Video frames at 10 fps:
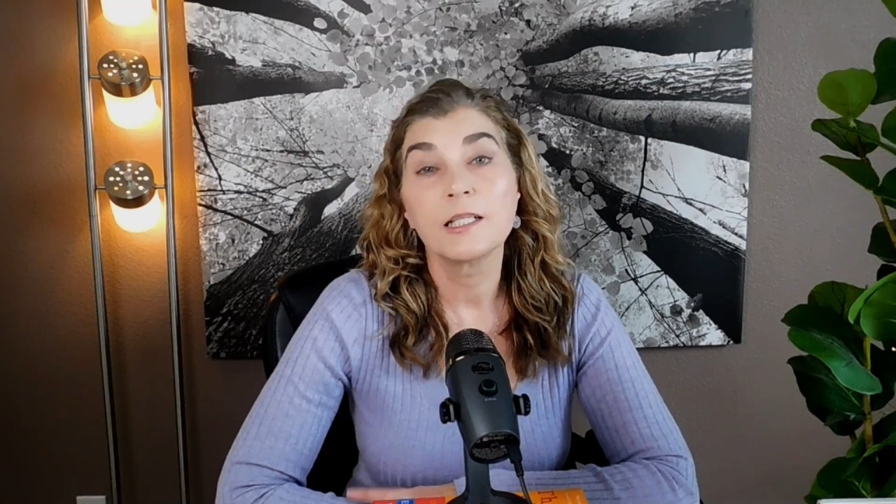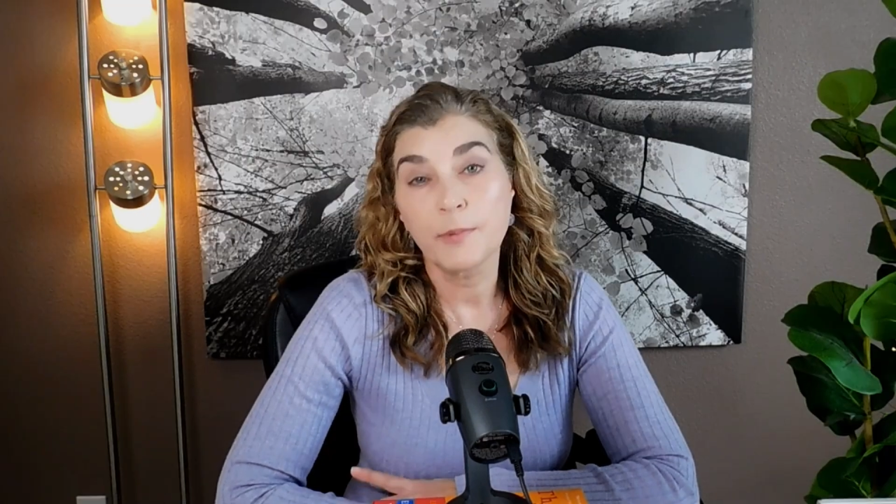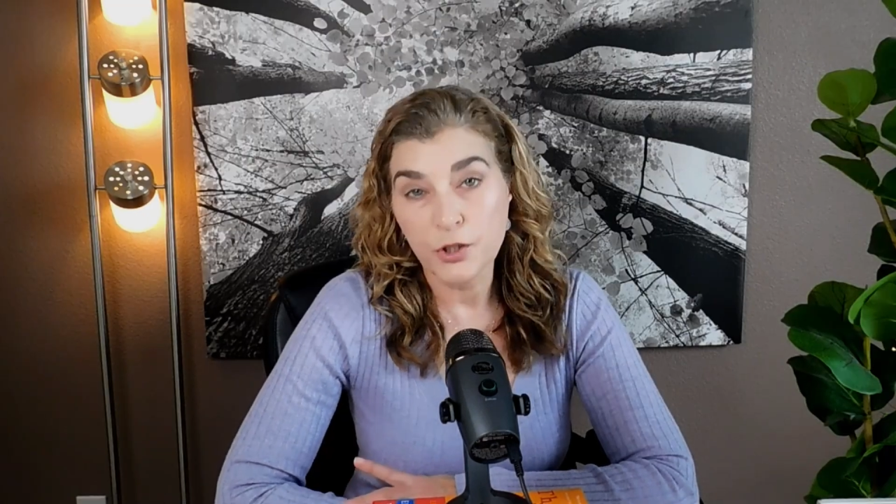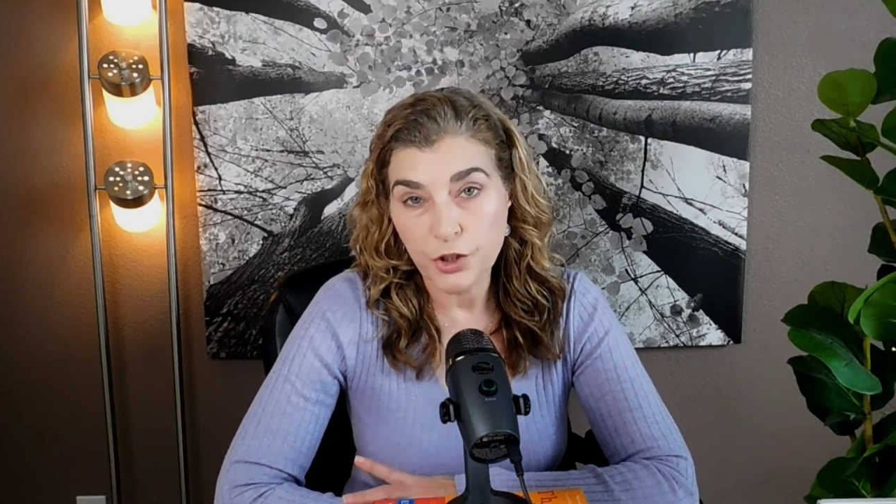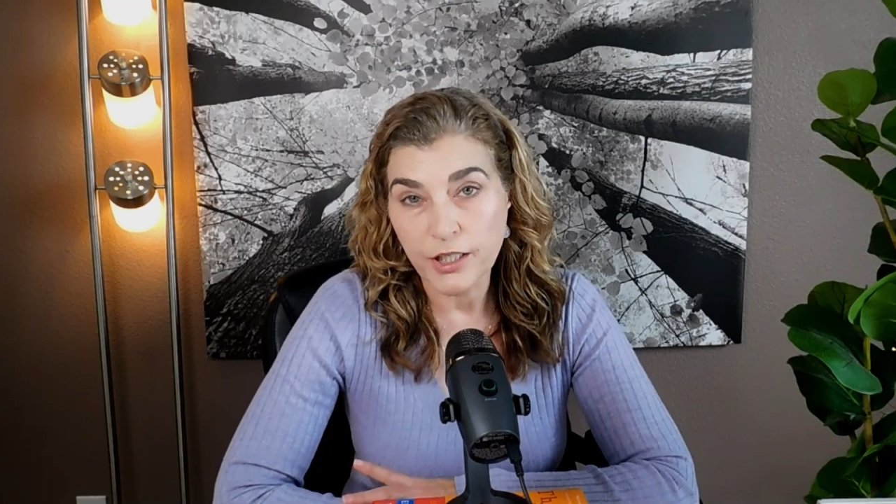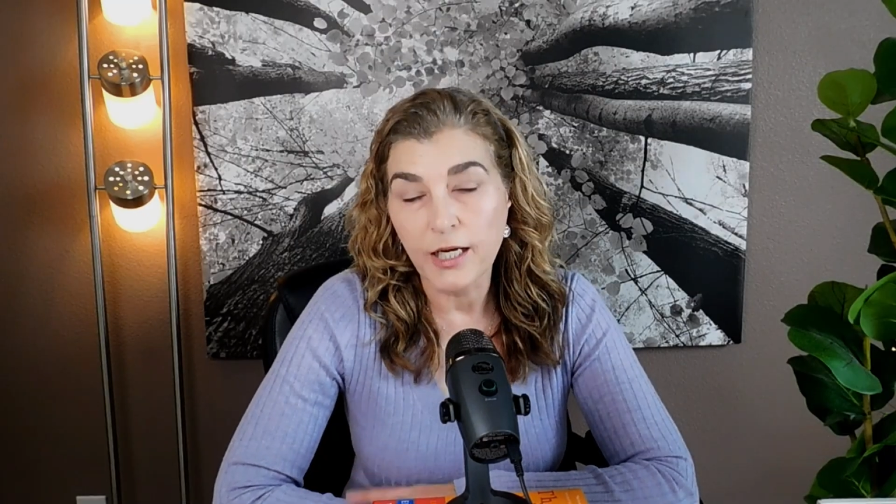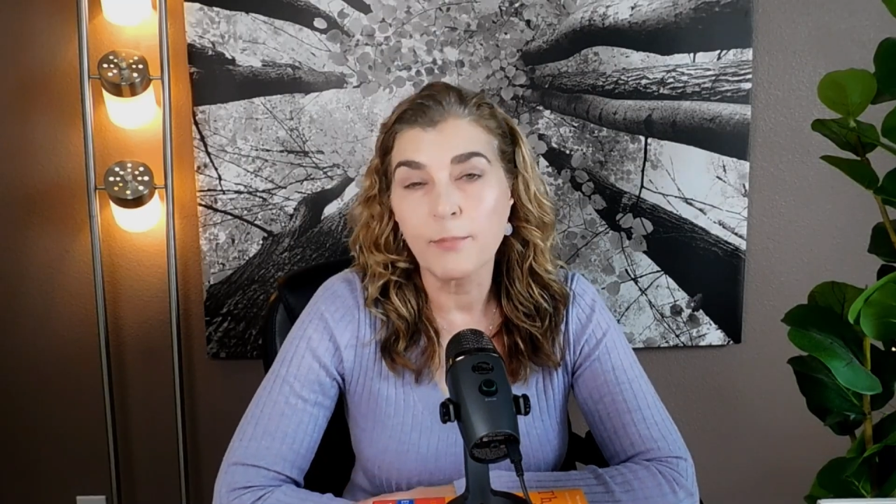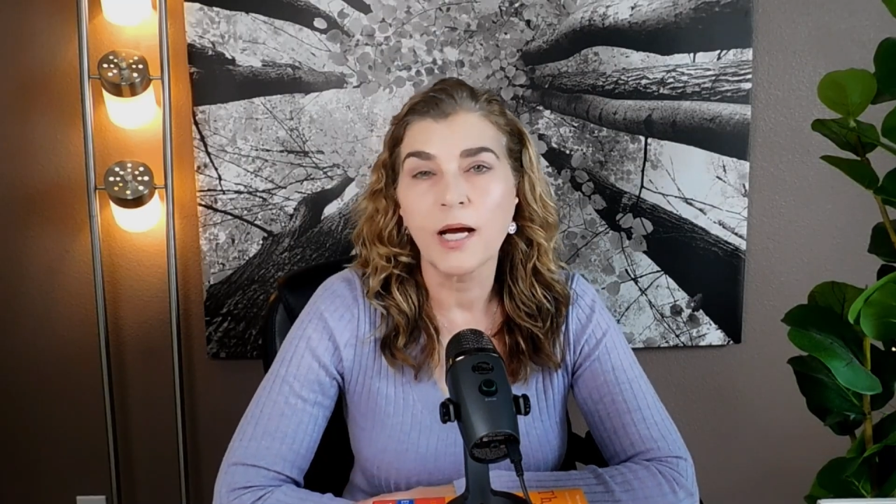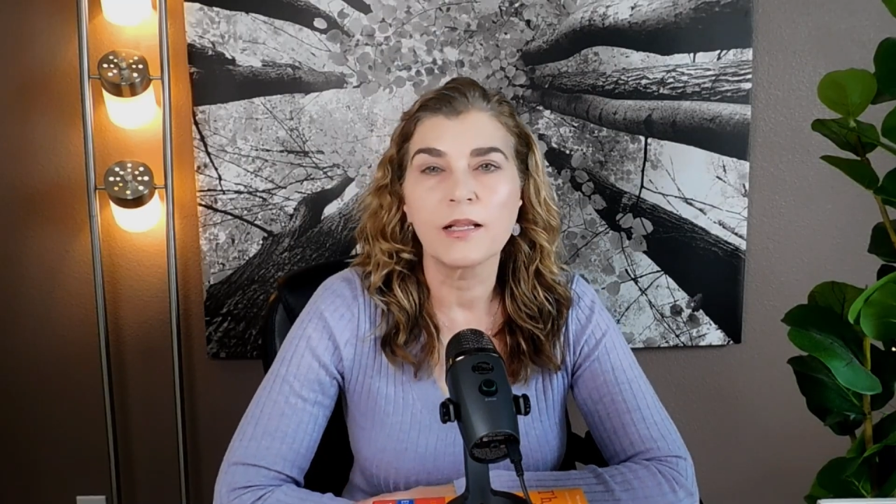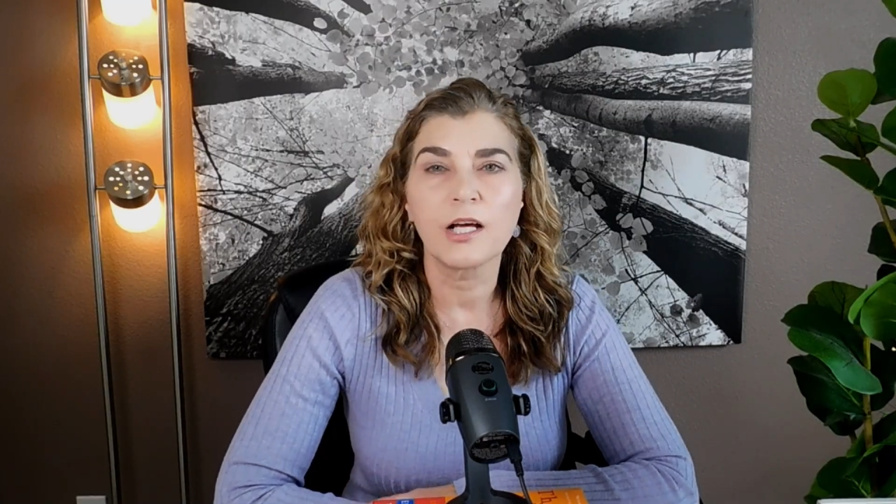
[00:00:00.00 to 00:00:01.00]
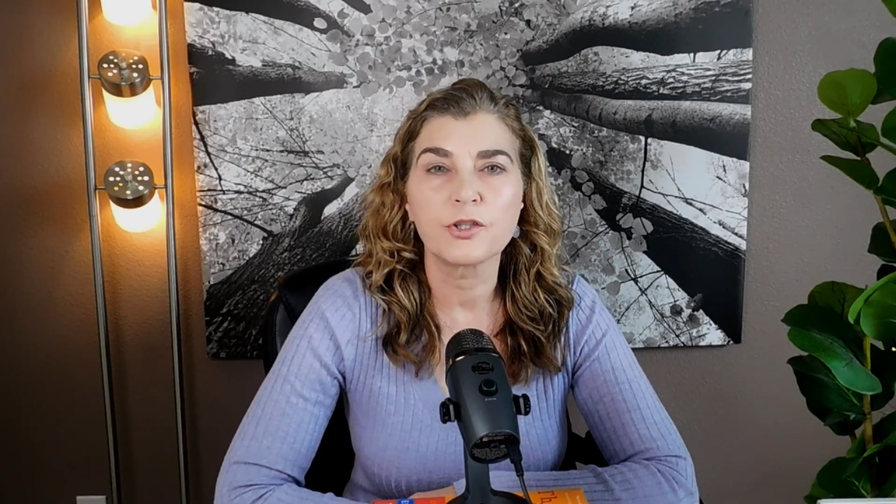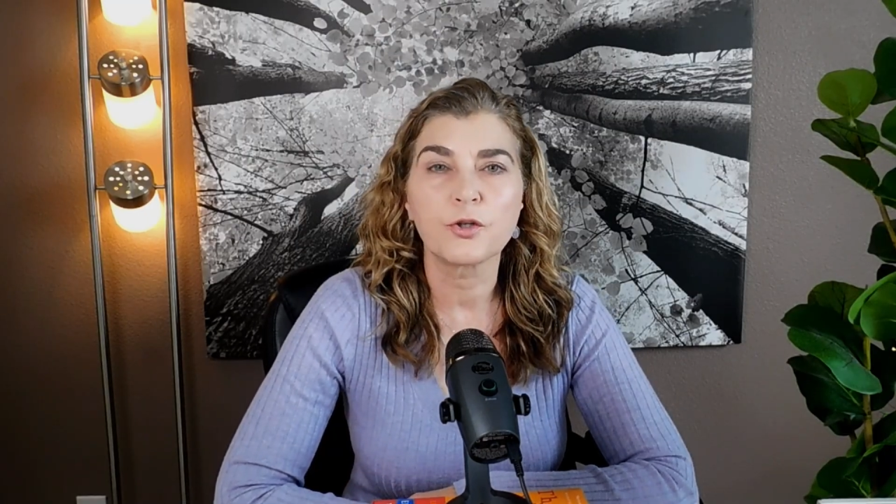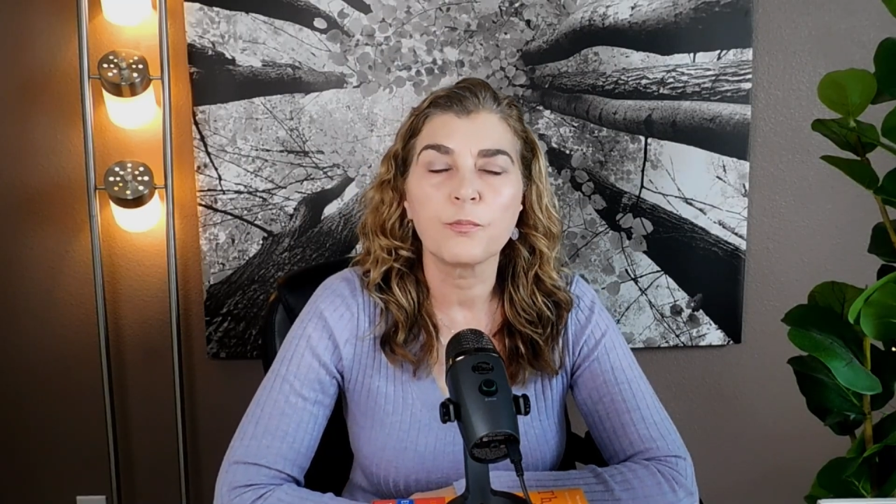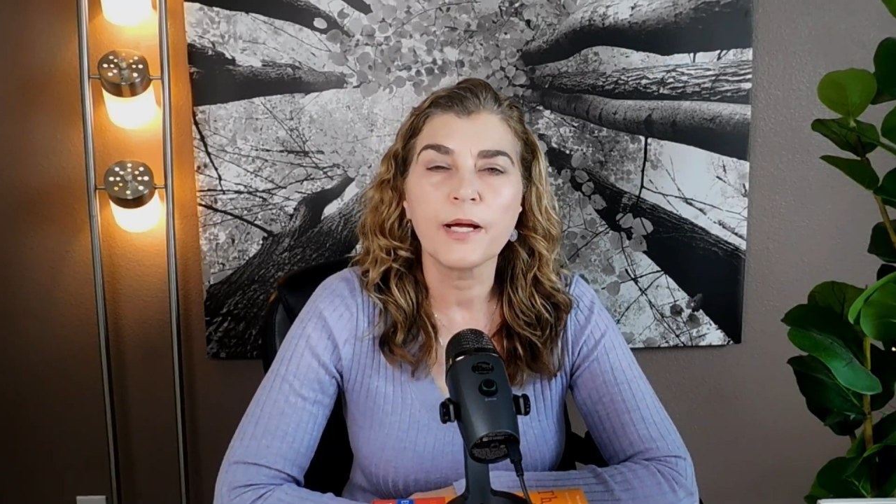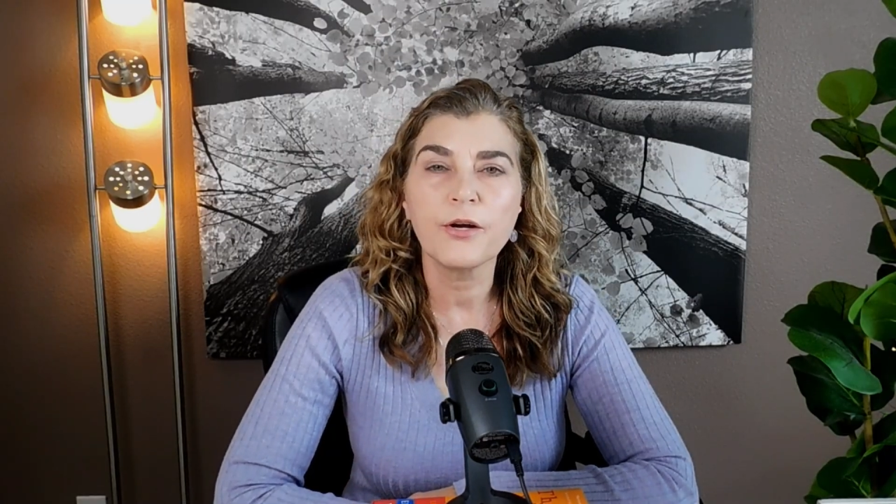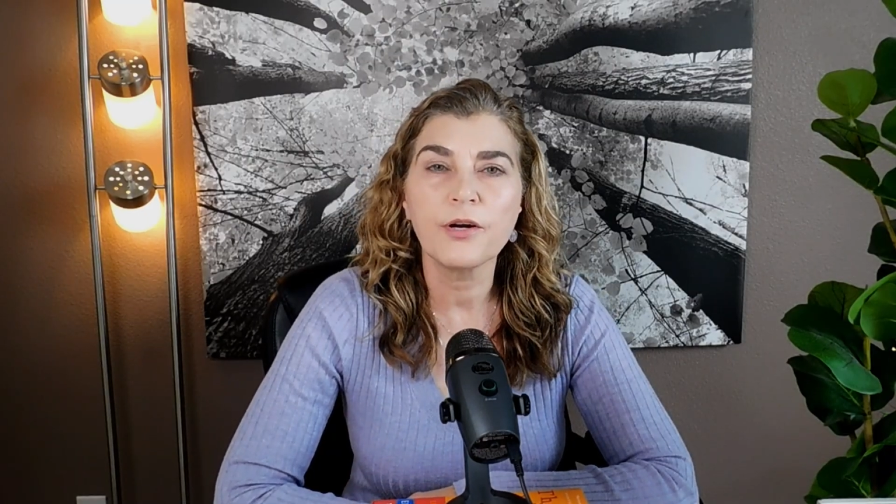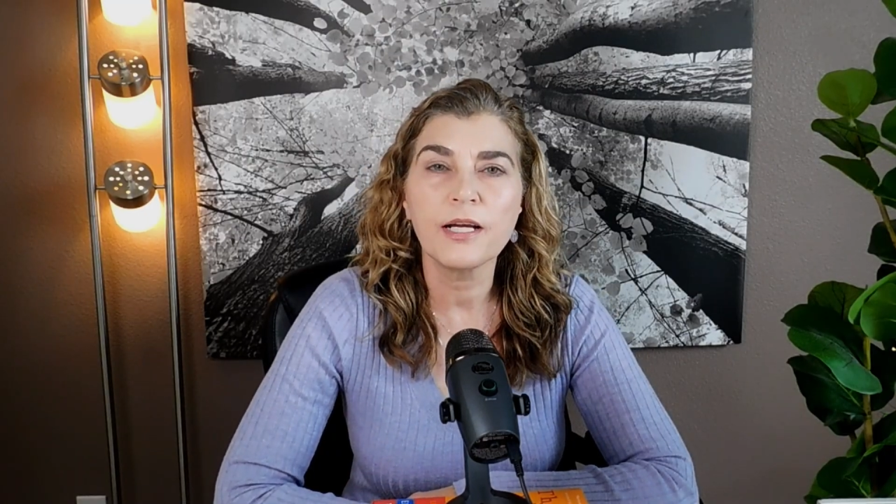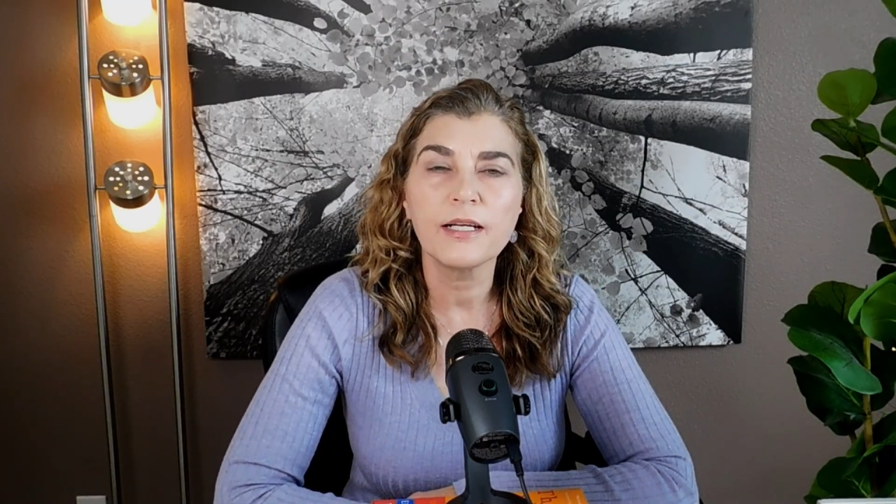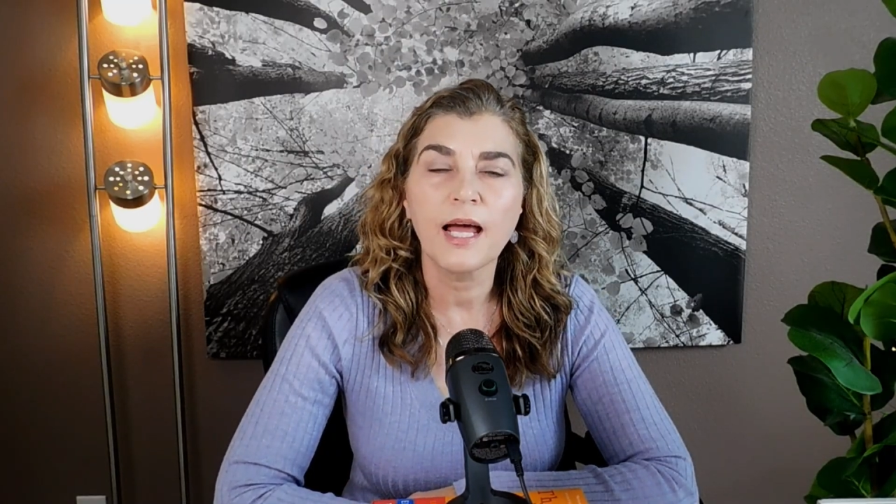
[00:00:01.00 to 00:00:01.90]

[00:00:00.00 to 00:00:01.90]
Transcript: especially a biological parent,